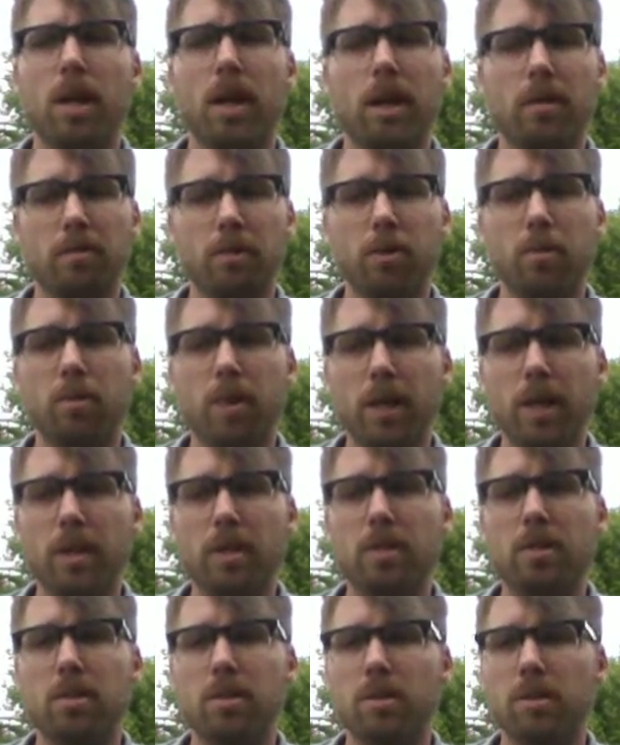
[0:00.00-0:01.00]
have the
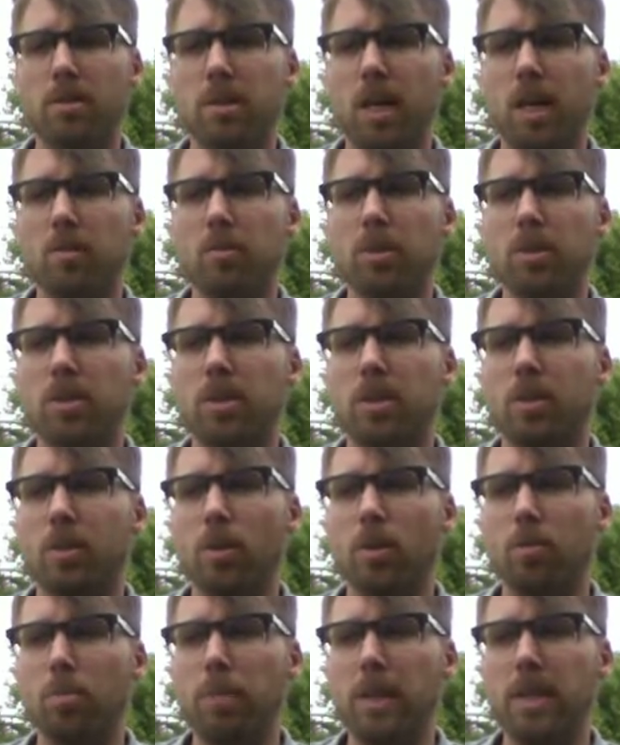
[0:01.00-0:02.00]
right to establish their
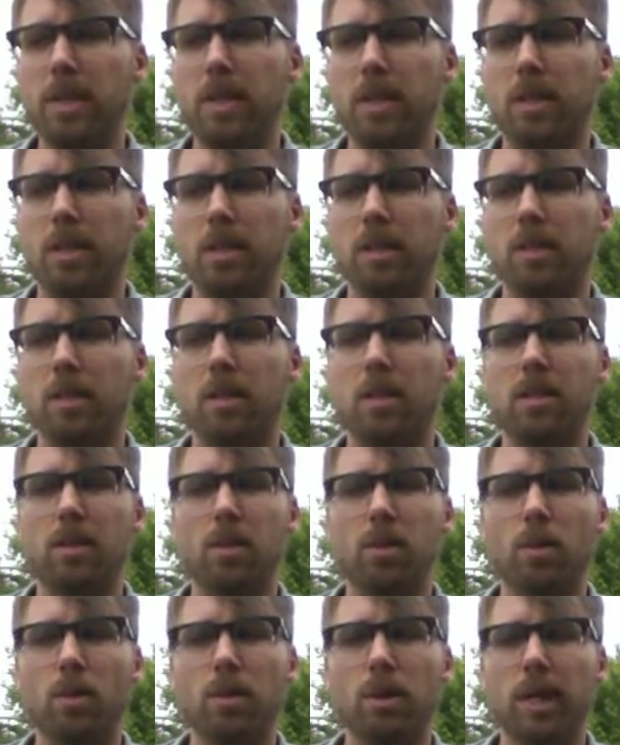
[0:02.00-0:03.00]
own media in
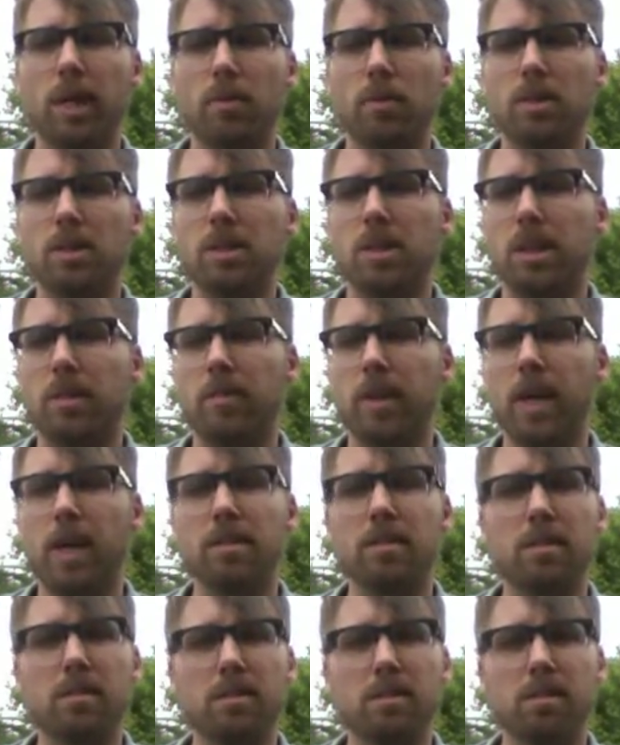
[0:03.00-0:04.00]
their own language and have
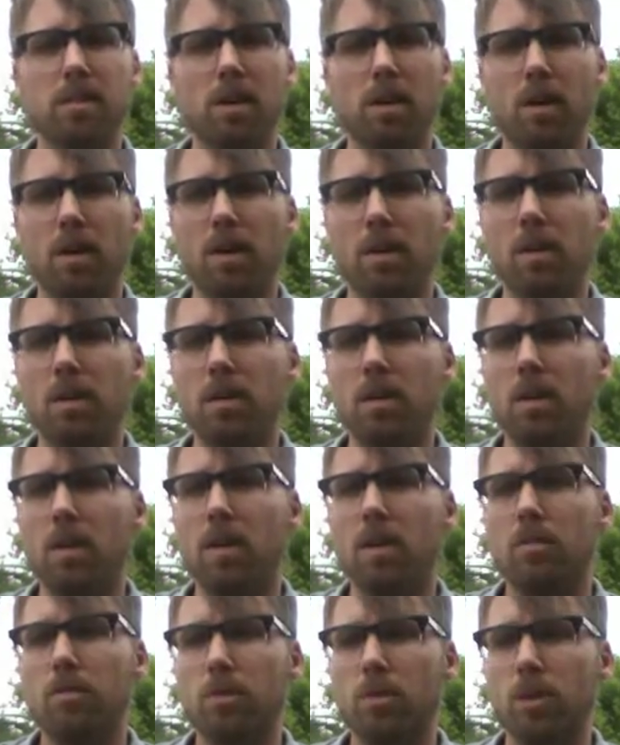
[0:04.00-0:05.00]
access to all
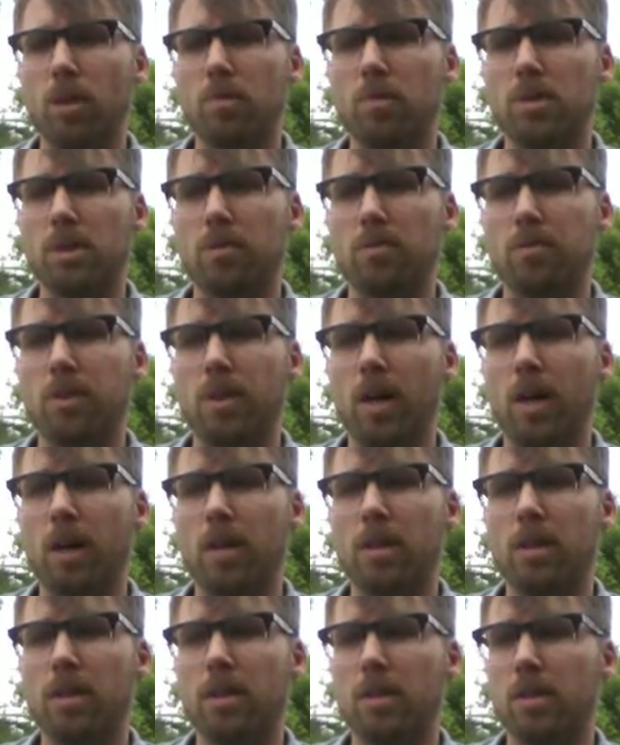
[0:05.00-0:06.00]
forms of
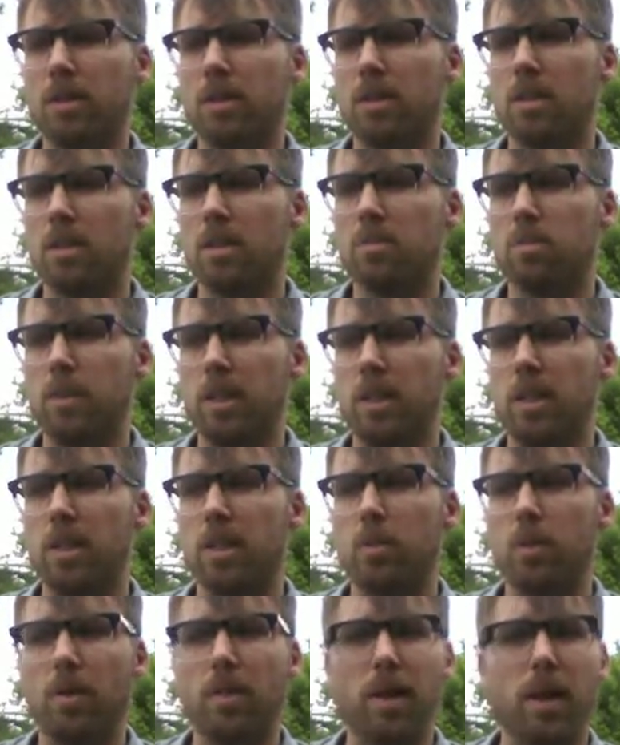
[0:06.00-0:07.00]
non-Indigenous
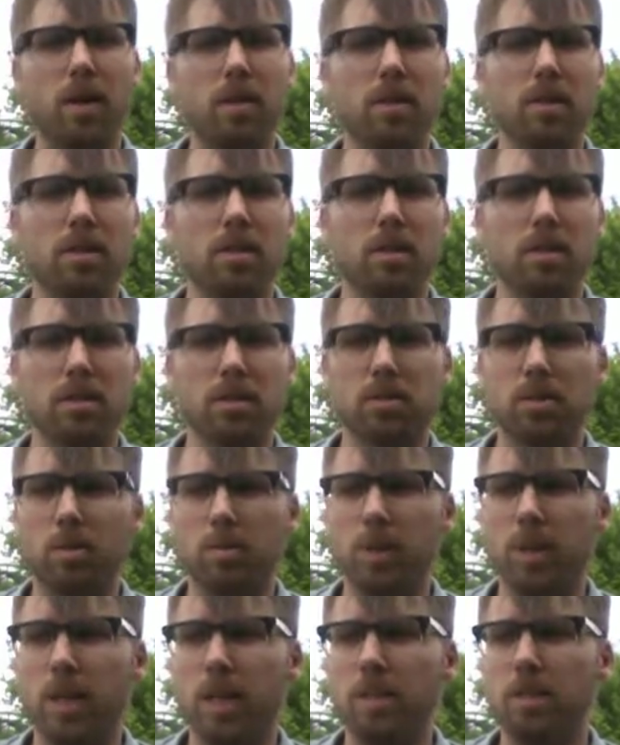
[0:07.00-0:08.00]
media without
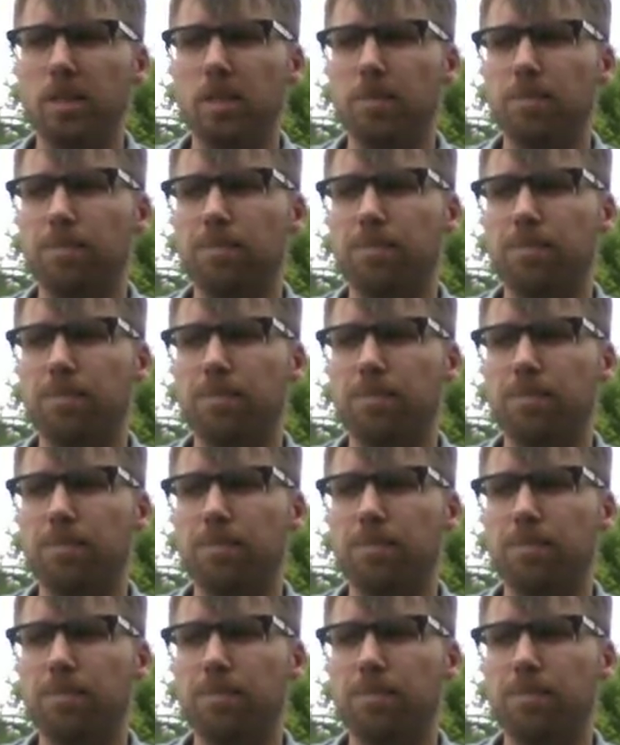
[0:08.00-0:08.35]
discrimination.